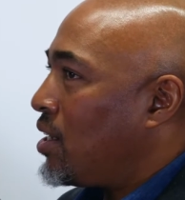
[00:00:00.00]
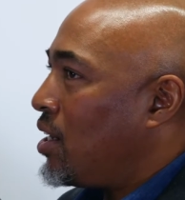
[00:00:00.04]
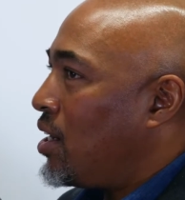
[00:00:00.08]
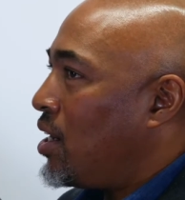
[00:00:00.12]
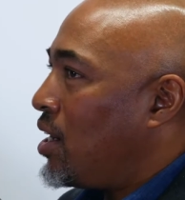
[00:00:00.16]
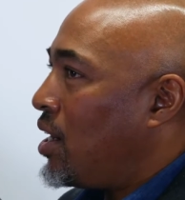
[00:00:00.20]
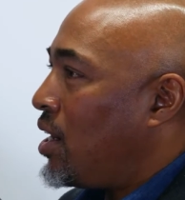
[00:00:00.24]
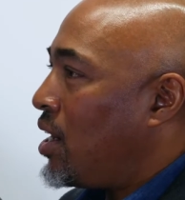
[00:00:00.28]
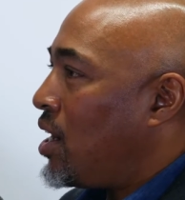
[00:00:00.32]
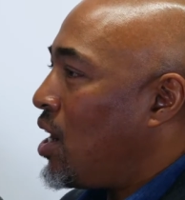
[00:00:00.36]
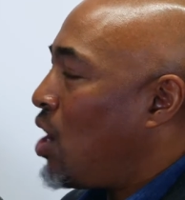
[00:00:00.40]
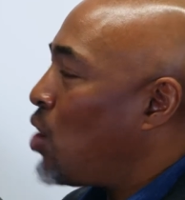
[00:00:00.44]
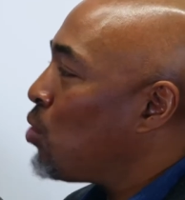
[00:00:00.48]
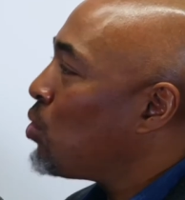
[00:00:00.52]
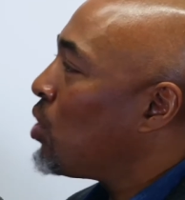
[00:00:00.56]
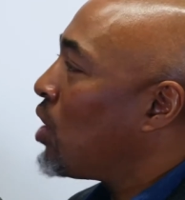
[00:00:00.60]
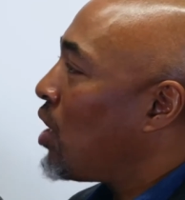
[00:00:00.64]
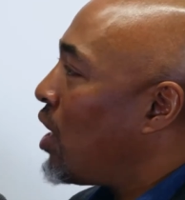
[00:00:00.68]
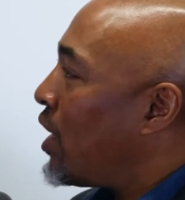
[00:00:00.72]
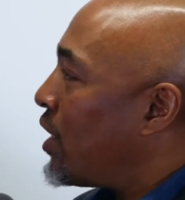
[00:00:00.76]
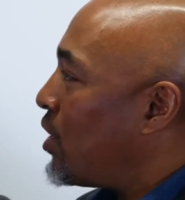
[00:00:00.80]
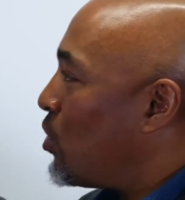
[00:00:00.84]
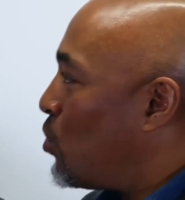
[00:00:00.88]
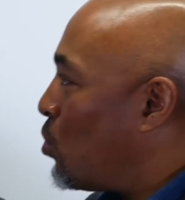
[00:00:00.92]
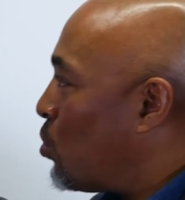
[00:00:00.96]

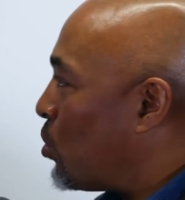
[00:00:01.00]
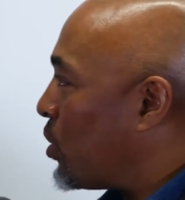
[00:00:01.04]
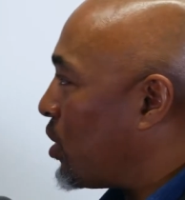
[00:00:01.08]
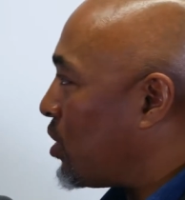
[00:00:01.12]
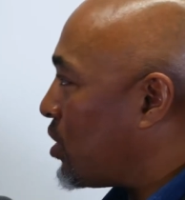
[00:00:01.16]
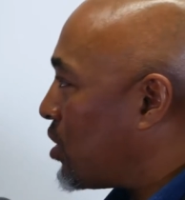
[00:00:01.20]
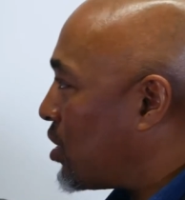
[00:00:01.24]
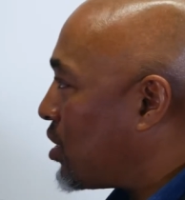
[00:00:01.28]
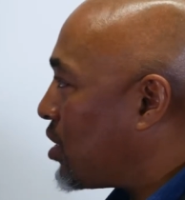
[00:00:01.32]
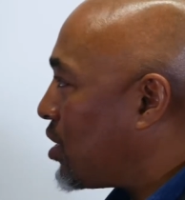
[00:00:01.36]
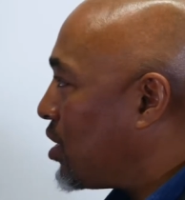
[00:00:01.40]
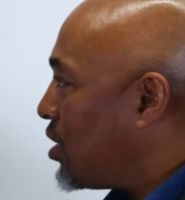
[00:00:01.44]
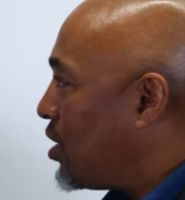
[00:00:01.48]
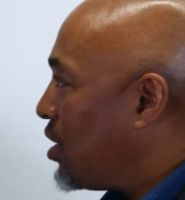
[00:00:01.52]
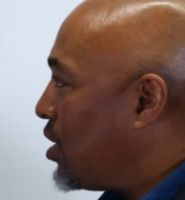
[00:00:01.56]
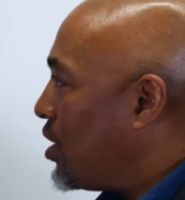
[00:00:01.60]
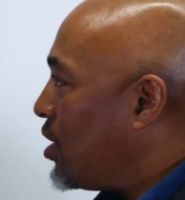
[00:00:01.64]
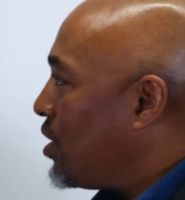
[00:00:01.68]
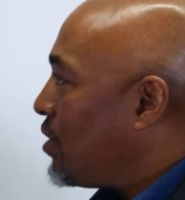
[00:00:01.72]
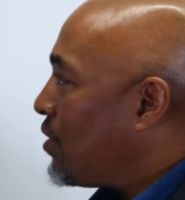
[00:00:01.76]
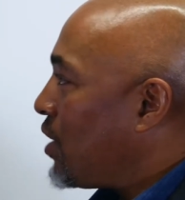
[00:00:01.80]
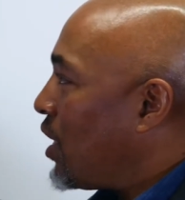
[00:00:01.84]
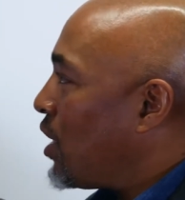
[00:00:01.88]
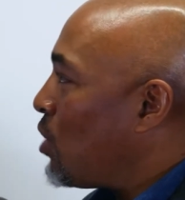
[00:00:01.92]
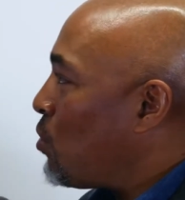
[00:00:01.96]
online orders.
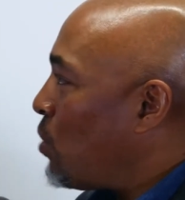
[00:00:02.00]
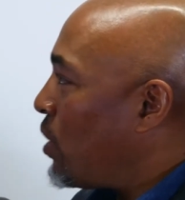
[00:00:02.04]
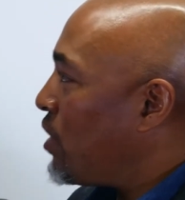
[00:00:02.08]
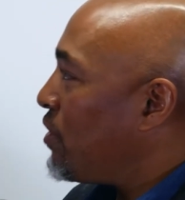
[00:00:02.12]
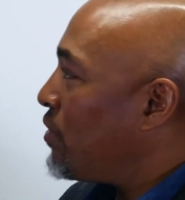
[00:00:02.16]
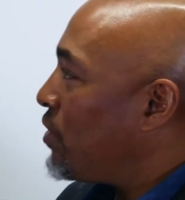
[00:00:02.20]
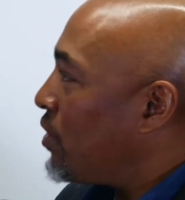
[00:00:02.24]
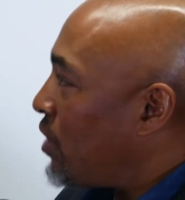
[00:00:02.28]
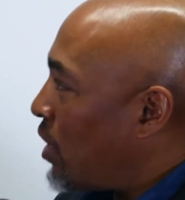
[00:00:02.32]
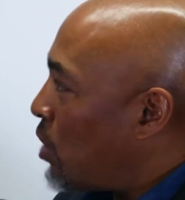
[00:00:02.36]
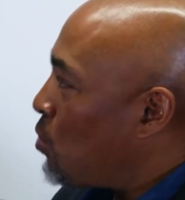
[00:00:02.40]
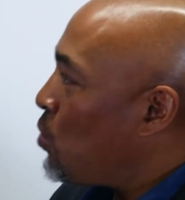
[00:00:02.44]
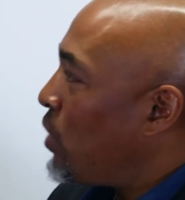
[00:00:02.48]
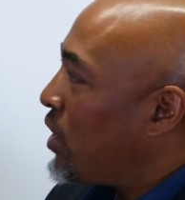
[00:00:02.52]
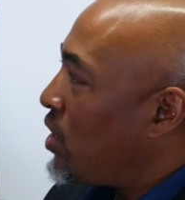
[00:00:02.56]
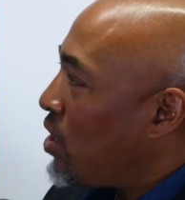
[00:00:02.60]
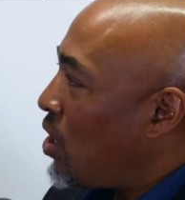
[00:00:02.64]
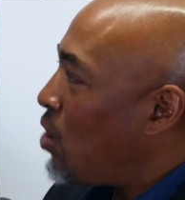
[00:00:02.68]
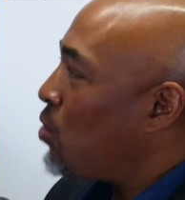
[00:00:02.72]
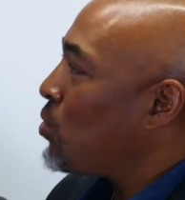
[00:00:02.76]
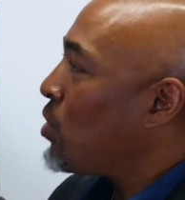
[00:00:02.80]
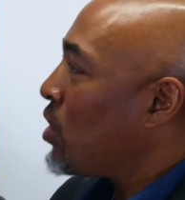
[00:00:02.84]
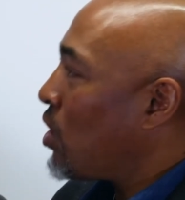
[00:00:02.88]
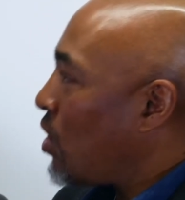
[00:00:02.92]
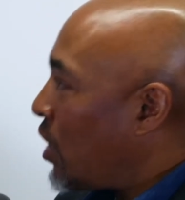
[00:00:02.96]
Then they went
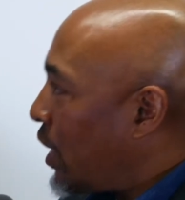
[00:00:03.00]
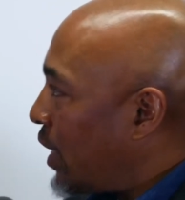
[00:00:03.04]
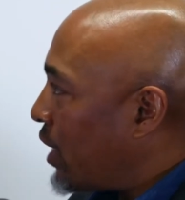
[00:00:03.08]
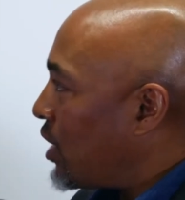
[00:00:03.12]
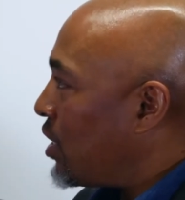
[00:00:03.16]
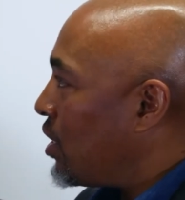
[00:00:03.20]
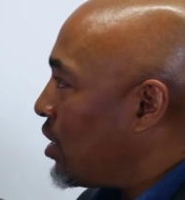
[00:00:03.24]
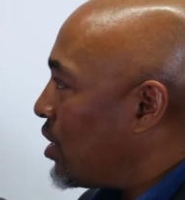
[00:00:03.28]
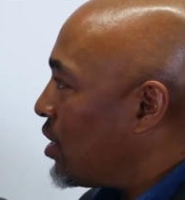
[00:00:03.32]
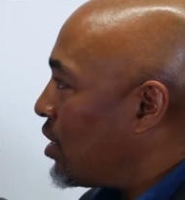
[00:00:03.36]
online,